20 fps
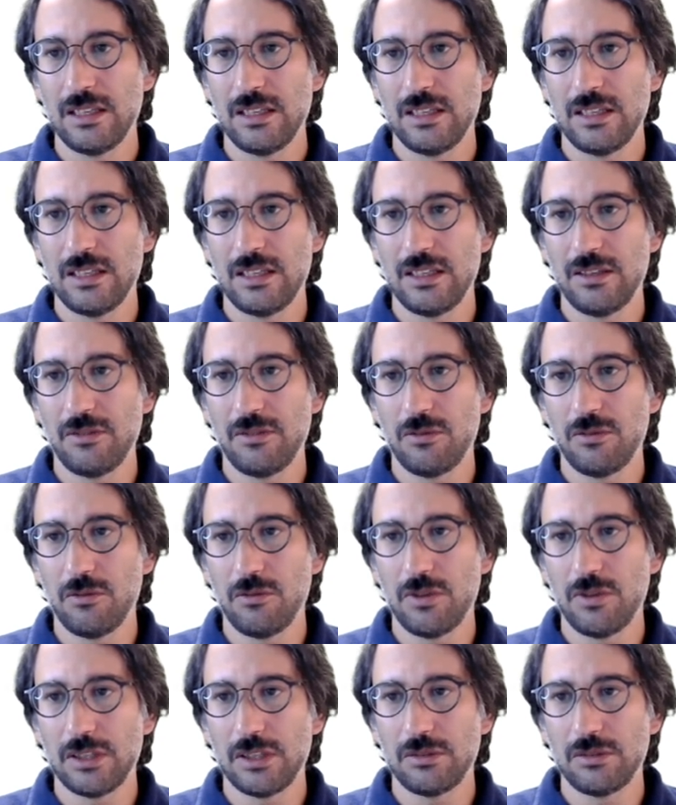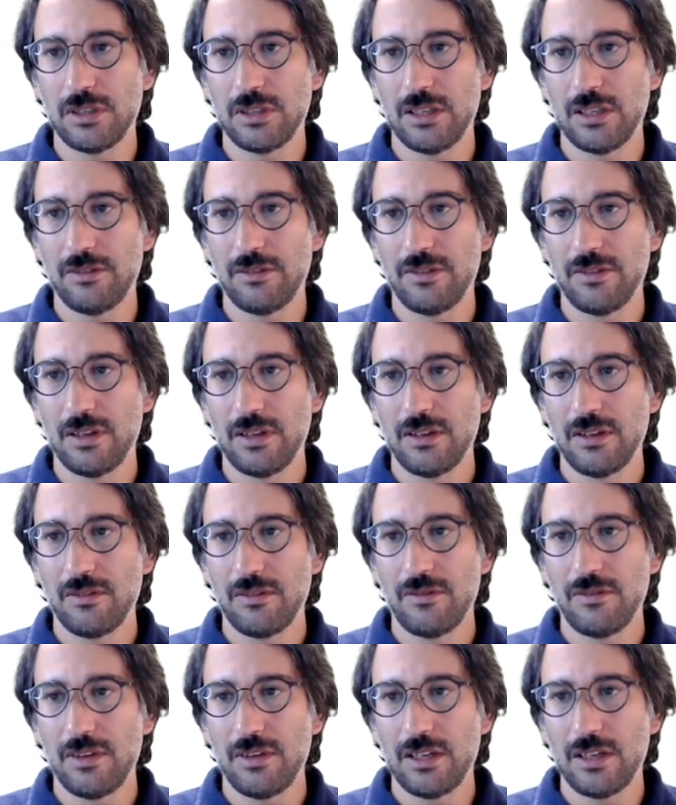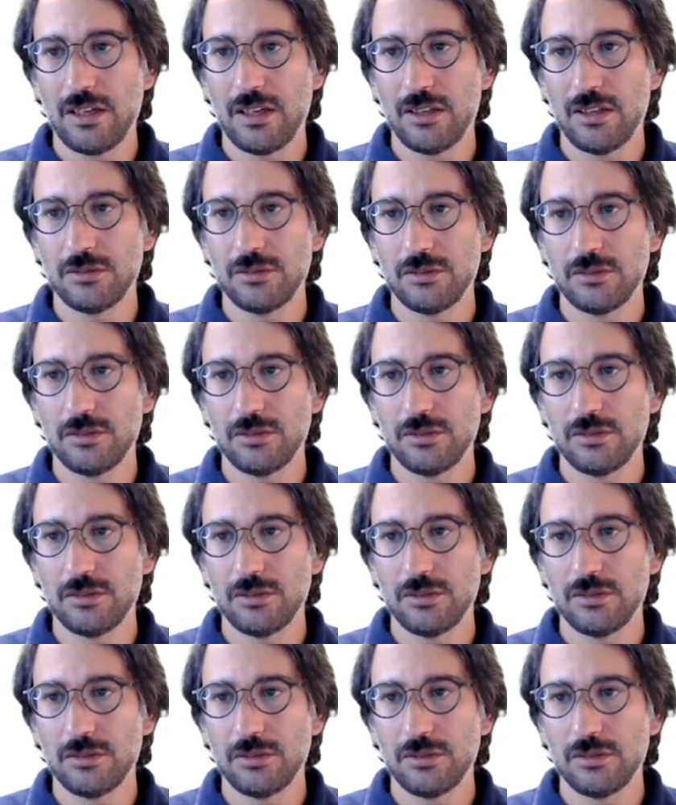and if you want to have V out,